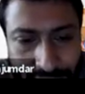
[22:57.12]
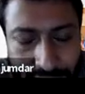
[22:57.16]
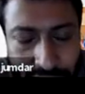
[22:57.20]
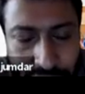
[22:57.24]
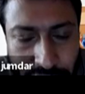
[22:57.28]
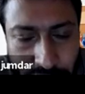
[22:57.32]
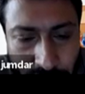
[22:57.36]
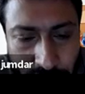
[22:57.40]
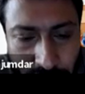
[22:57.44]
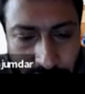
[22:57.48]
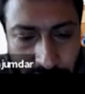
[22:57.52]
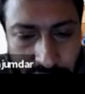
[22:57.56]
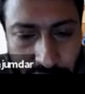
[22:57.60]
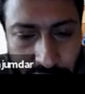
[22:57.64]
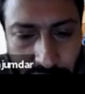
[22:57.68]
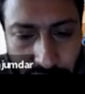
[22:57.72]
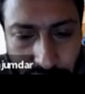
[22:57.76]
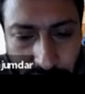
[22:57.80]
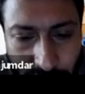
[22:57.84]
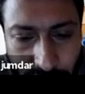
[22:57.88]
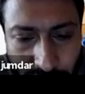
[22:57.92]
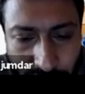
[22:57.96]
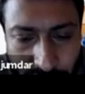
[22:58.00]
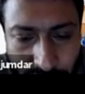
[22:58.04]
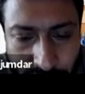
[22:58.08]
I showed
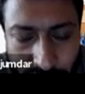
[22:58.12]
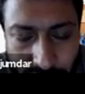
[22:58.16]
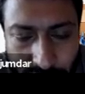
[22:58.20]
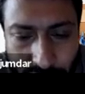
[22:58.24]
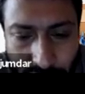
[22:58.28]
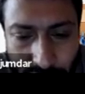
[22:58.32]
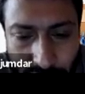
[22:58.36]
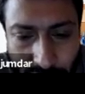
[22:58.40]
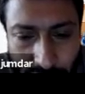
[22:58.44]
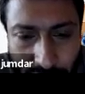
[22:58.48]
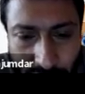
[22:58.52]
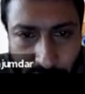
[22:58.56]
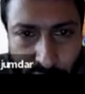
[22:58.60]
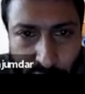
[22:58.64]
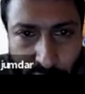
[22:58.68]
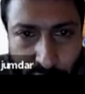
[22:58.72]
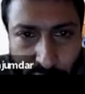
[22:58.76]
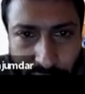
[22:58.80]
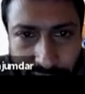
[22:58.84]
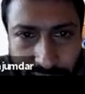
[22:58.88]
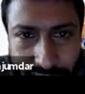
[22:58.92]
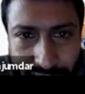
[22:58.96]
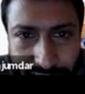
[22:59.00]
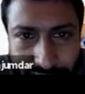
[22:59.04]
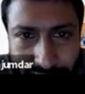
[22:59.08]
you, uh,
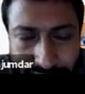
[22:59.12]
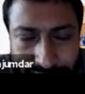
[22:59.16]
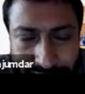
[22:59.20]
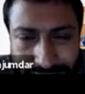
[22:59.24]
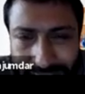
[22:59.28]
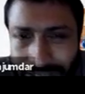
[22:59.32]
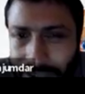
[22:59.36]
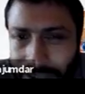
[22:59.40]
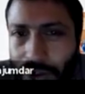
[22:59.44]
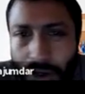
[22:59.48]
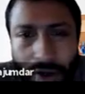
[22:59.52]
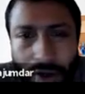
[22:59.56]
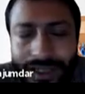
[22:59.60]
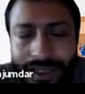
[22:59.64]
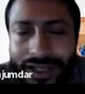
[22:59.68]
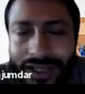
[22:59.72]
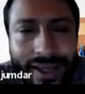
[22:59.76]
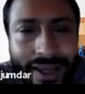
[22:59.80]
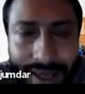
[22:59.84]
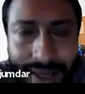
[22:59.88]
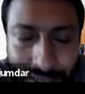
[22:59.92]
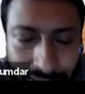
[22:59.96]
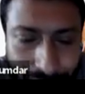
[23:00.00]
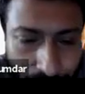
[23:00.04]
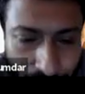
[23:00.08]
we did not
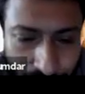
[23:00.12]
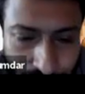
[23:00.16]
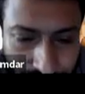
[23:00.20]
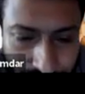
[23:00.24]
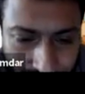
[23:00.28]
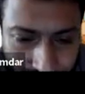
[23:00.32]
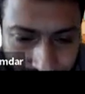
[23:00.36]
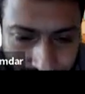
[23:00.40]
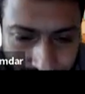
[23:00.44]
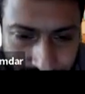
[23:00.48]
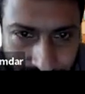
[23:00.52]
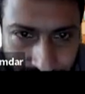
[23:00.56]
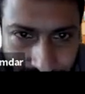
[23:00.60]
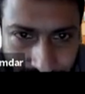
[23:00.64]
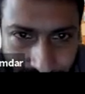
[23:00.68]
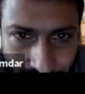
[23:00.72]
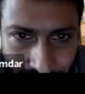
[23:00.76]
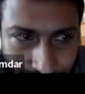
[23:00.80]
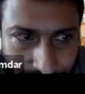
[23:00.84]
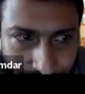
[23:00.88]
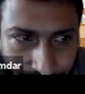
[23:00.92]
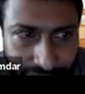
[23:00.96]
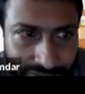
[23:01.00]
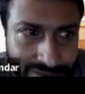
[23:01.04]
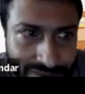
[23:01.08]
care about it.
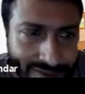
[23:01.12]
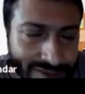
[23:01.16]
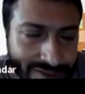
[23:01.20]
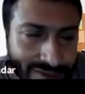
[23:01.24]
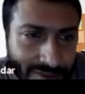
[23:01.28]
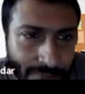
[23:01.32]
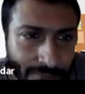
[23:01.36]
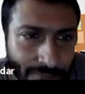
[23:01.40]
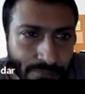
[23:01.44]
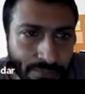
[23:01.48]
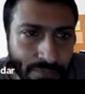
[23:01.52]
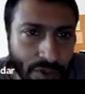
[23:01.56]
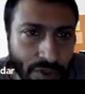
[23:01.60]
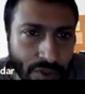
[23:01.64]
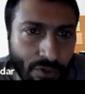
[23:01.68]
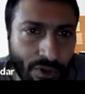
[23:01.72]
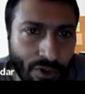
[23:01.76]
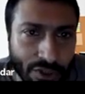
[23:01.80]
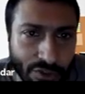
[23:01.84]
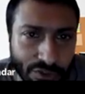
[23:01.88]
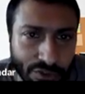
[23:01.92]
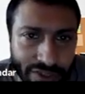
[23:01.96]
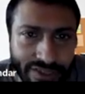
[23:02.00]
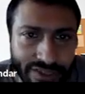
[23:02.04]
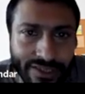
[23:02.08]
That means
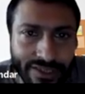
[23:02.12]
what we